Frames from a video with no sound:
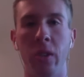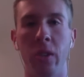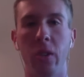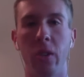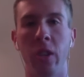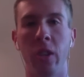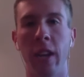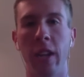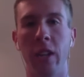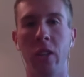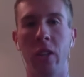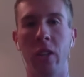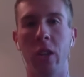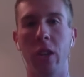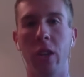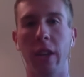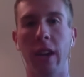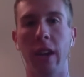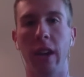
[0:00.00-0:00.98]
They're saying he's
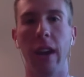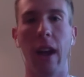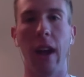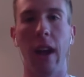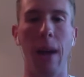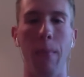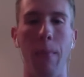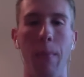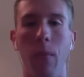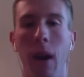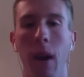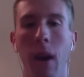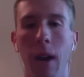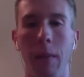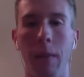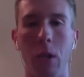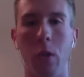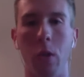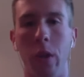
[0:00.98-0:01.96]
going to kind of hop
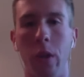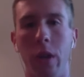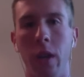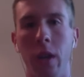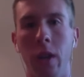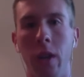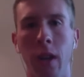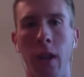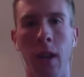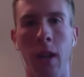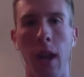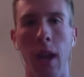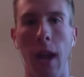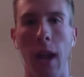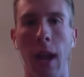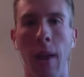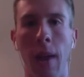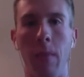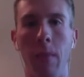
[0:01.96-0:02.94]
around between
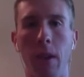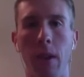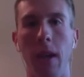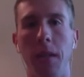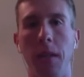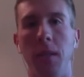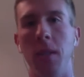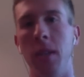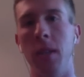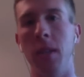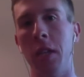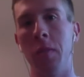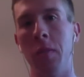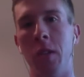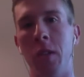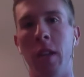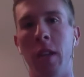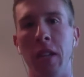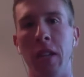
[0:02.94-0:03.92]
NBA
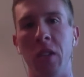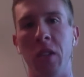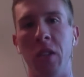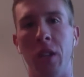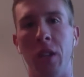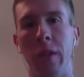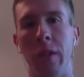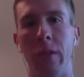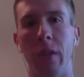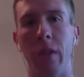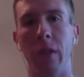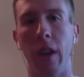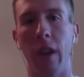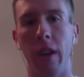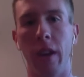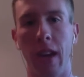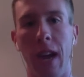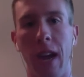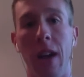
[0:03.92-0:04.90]
teams and
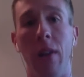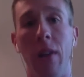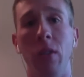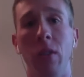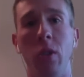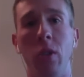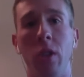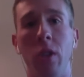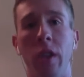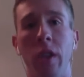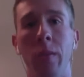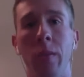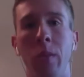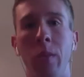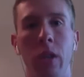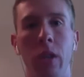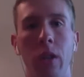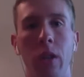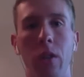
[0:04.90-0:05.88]
NCAA college teams,
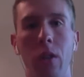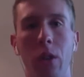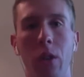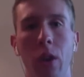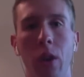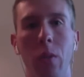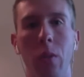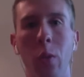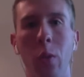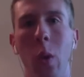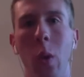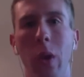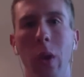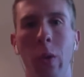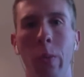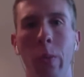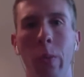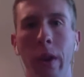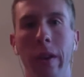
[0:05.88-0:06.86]
and do a
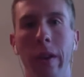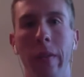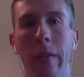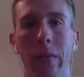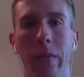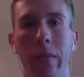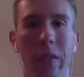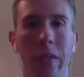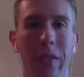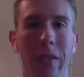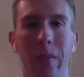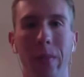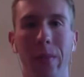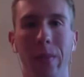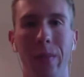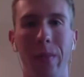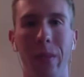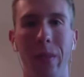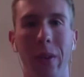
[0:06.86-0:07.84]
little bit of
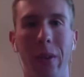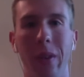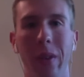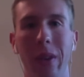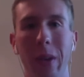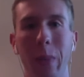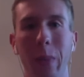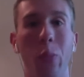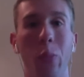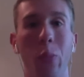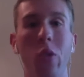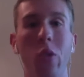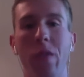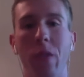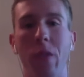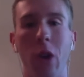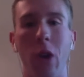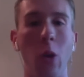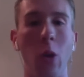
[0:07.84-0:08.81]
like
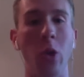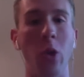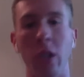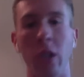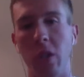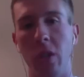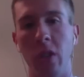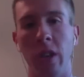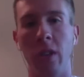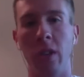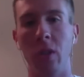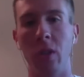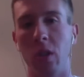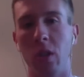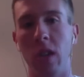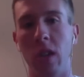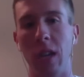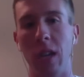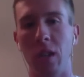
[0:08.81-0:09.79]
brief coaching stints,
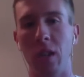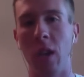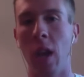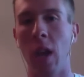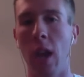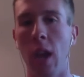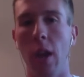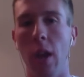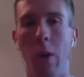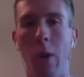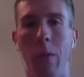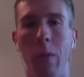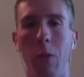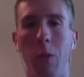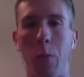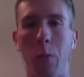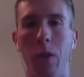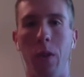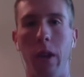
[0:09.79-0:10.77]
because he'll
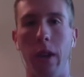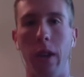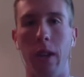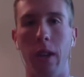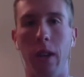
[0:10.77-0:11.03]
almost be like